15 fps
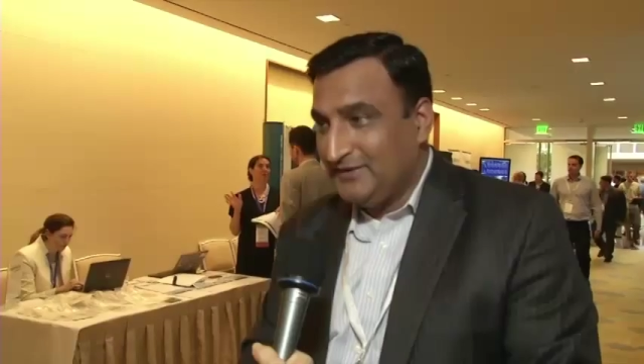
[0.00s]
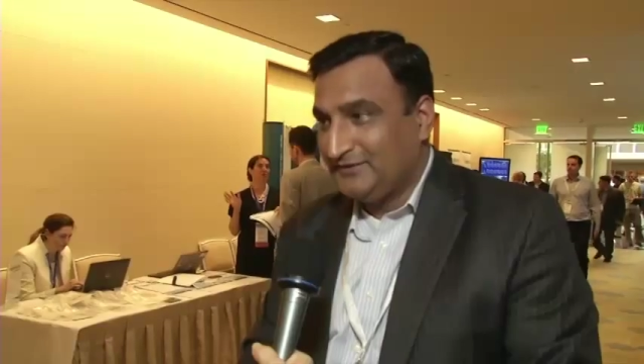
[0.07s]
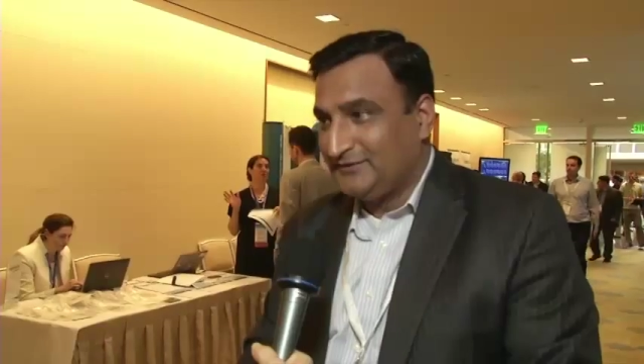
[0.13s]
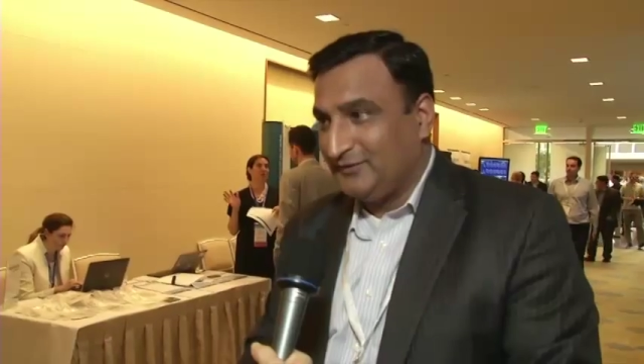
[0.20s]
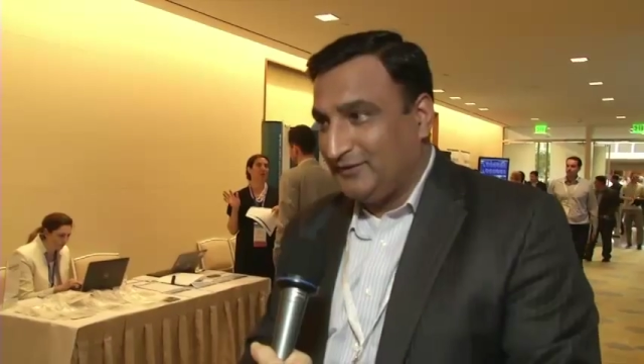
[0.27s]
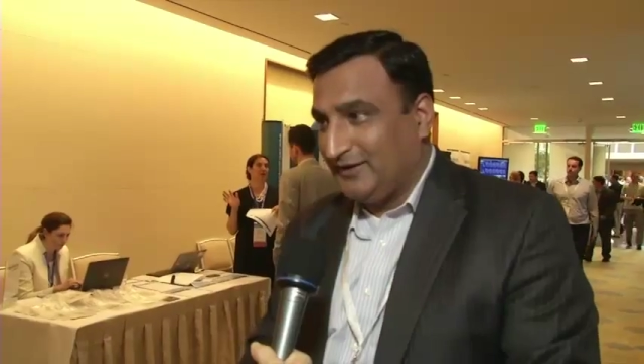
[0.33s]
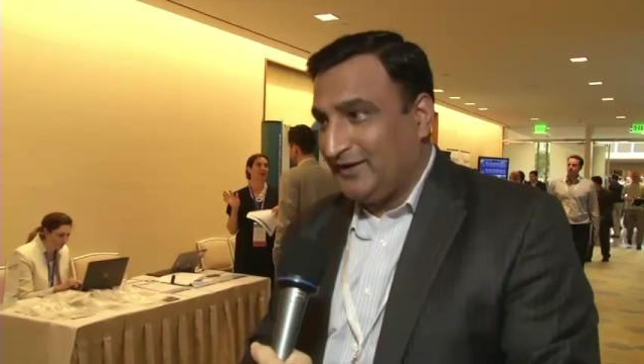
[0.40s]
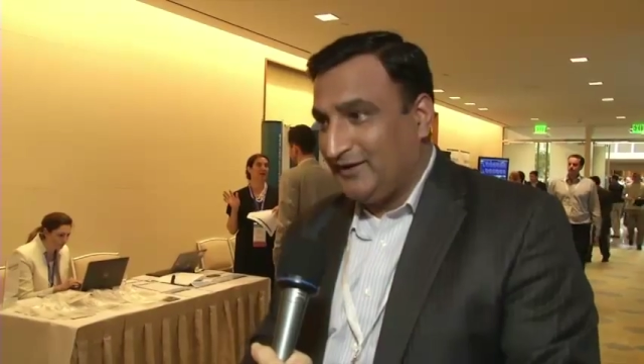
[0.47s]

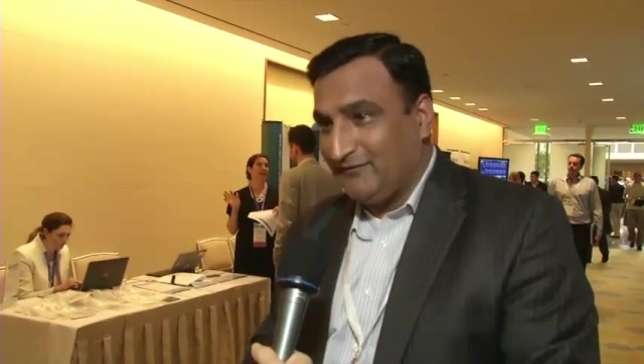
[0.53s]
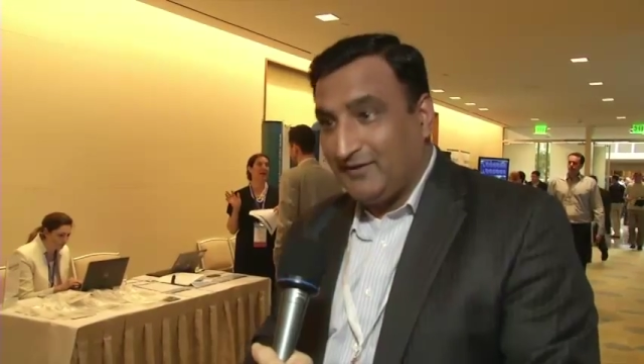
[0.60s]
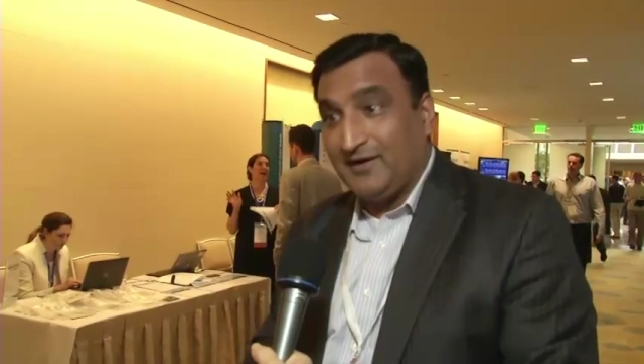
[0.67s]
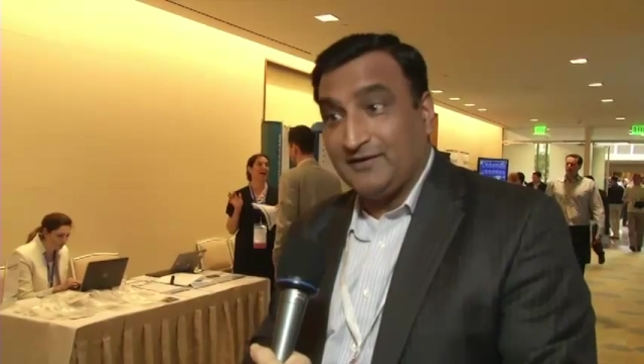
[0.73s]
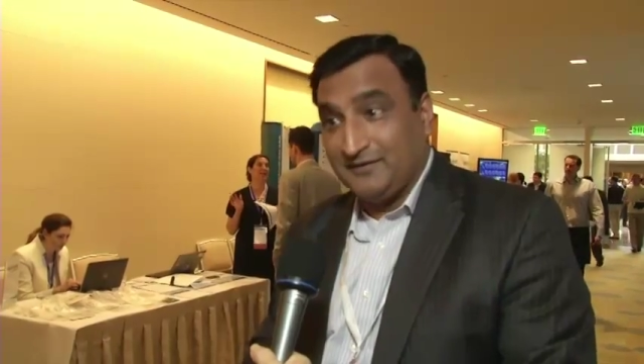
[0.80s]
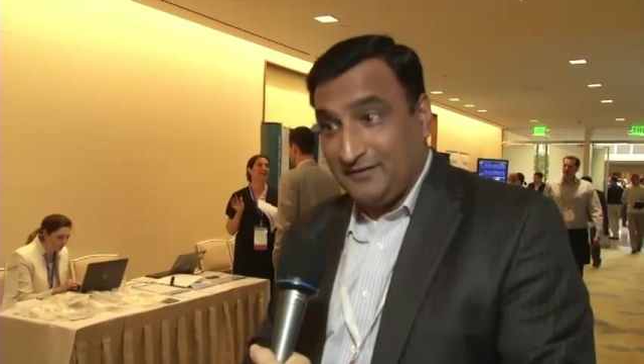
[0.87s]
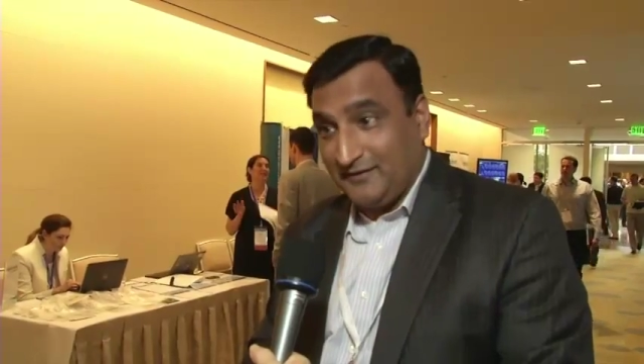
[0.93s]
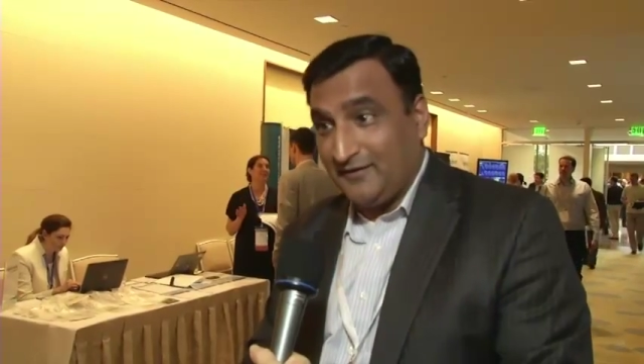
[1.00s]
So I have
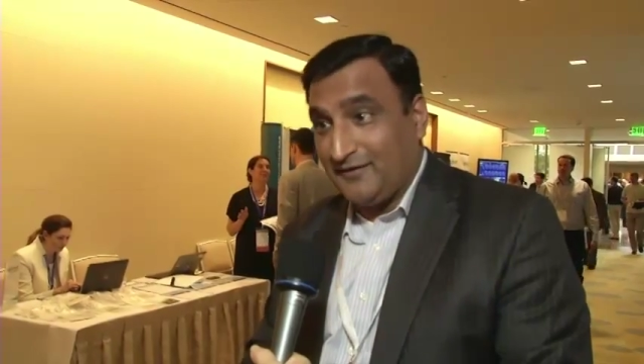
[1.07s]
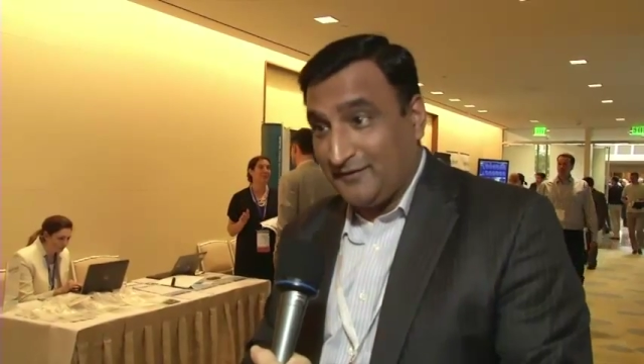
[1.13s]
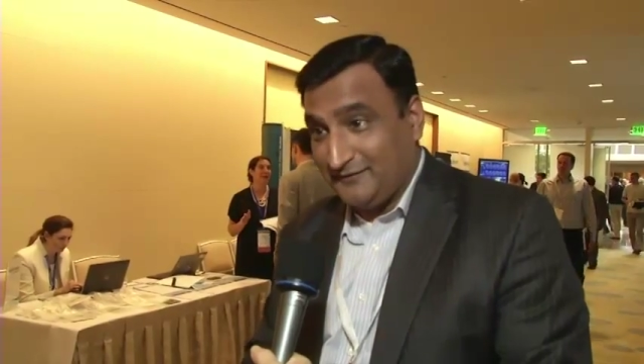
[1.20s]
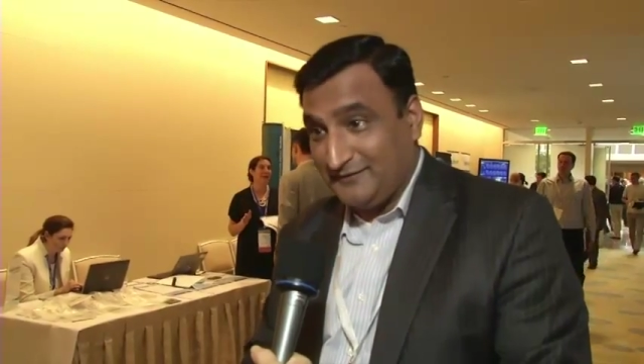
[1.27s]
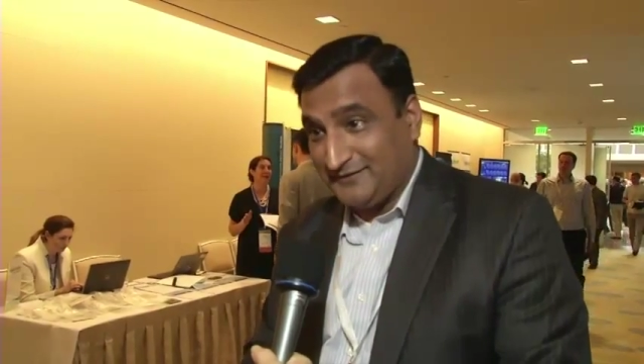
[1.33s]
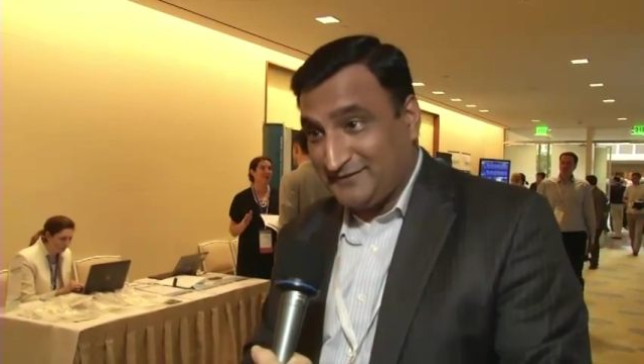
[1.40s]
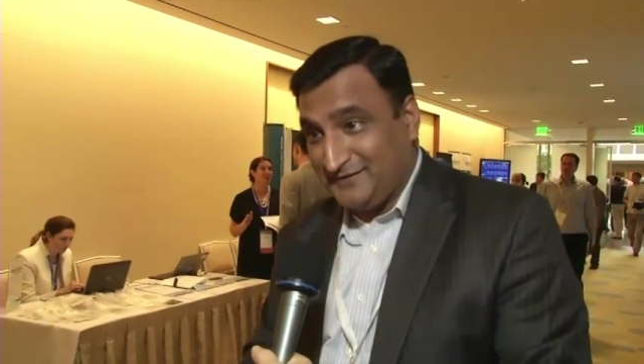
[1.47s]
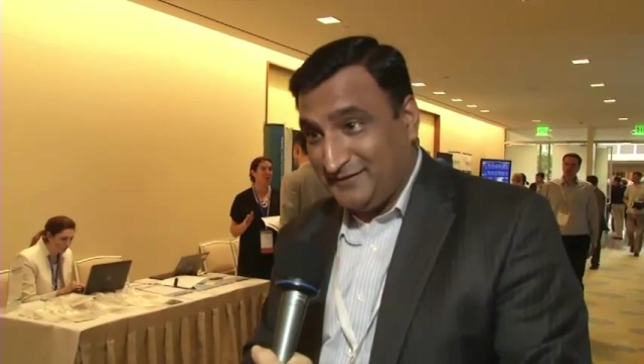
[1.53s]
gotten a lot of
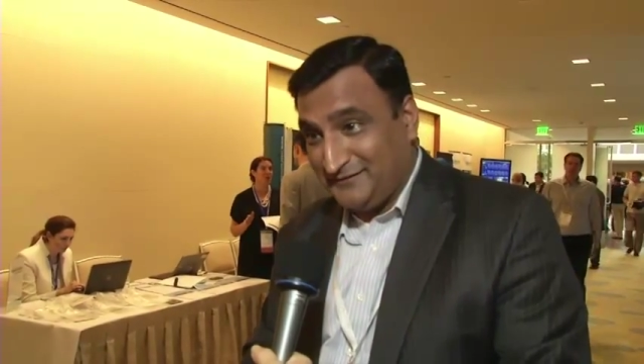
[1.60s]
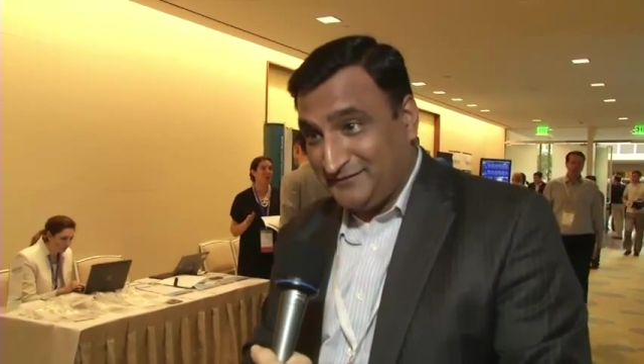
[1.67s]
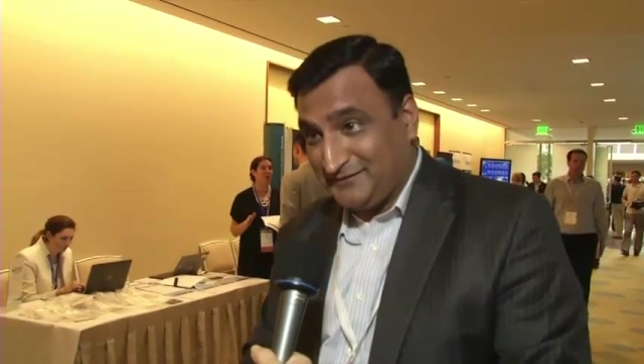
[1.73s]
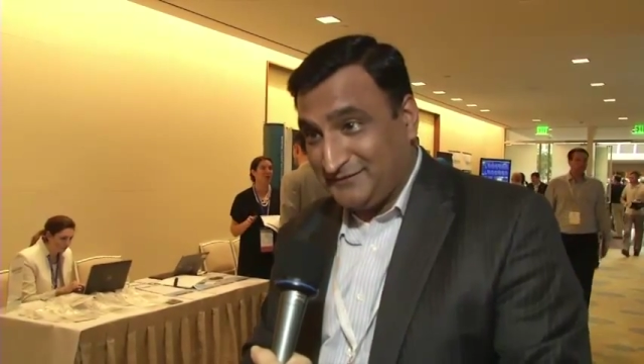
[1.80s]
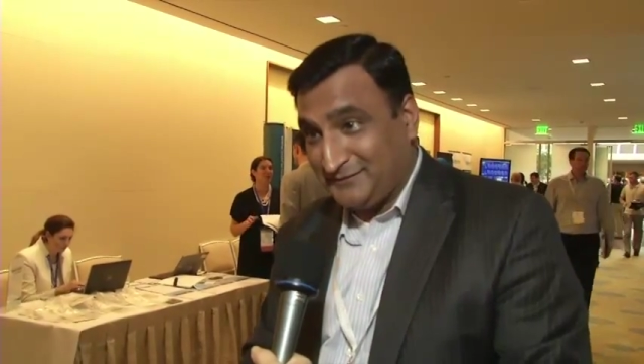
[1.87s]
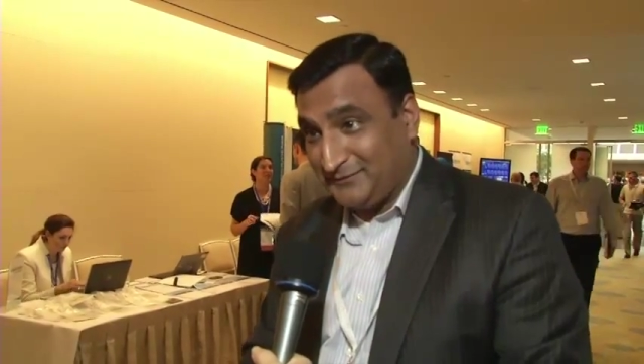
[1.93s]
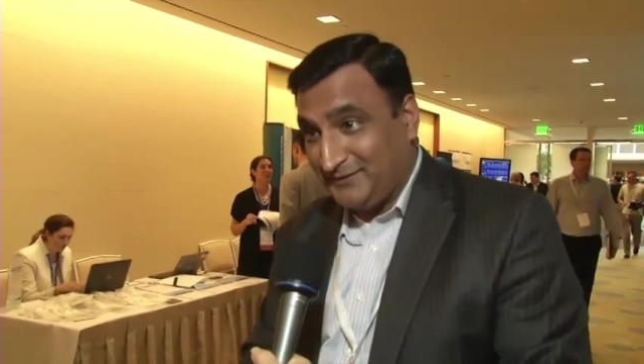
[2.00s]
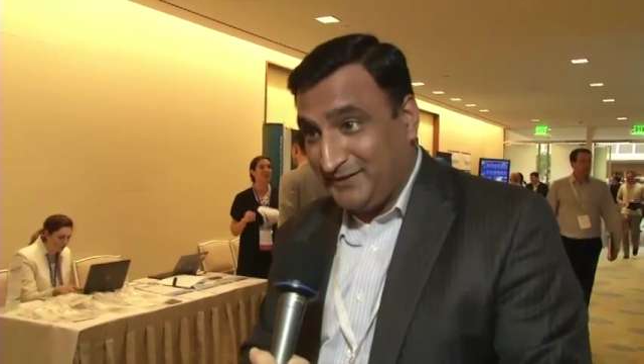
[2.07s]
this
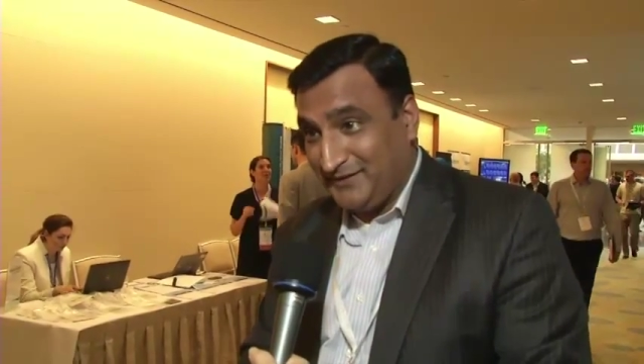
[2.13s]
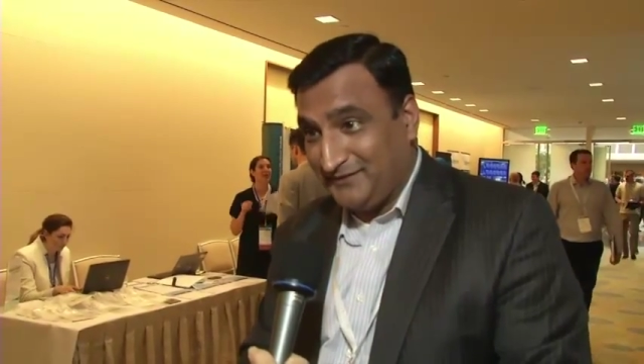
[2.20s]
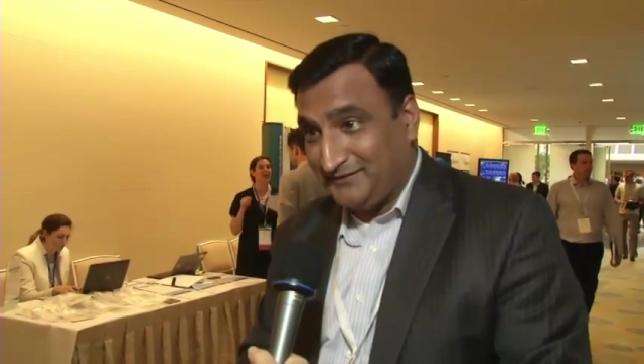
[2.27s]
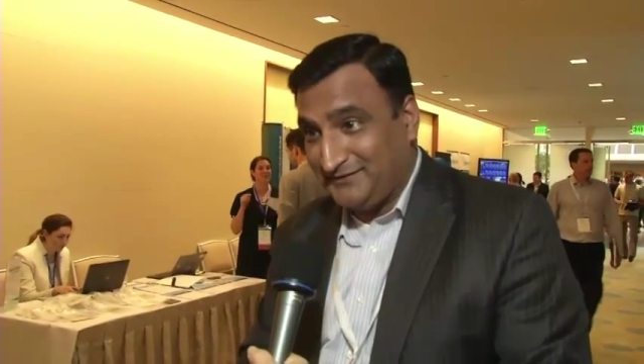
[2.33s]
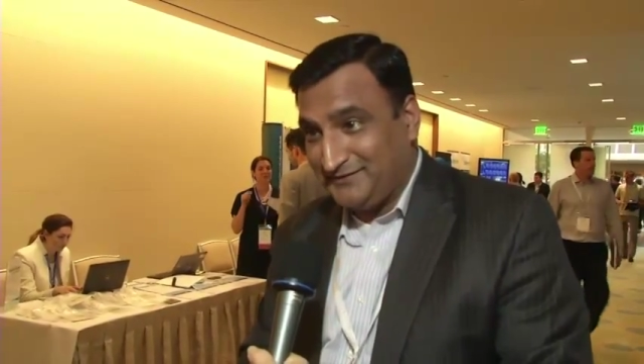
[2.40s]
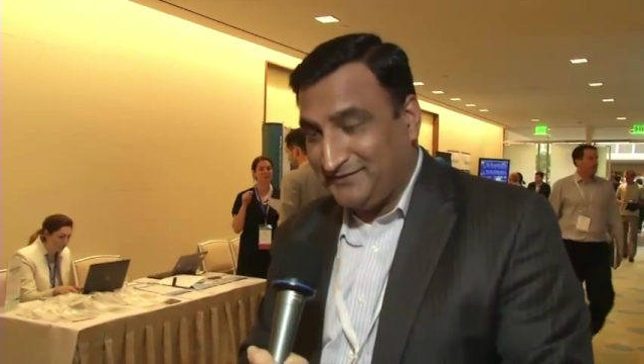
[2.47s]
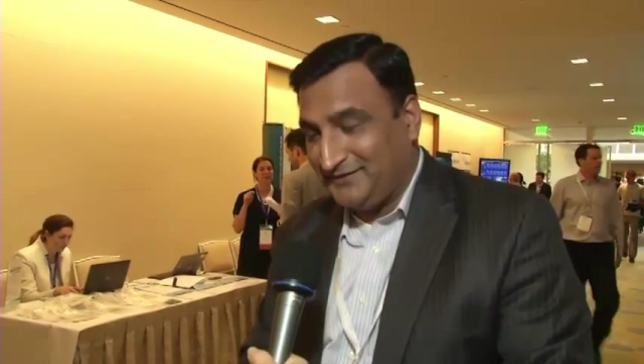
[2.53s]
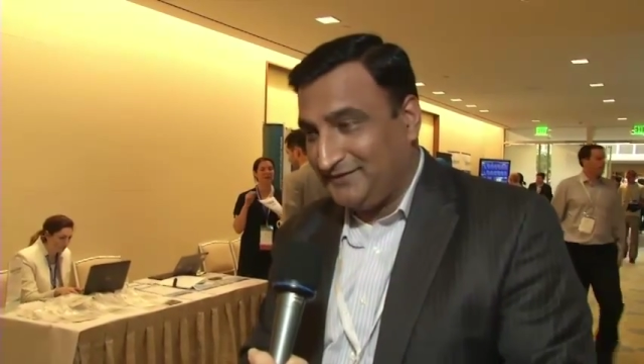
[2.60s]
conference, to be
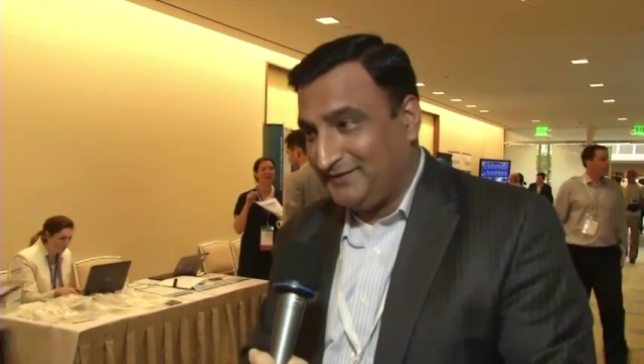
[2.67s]
honest,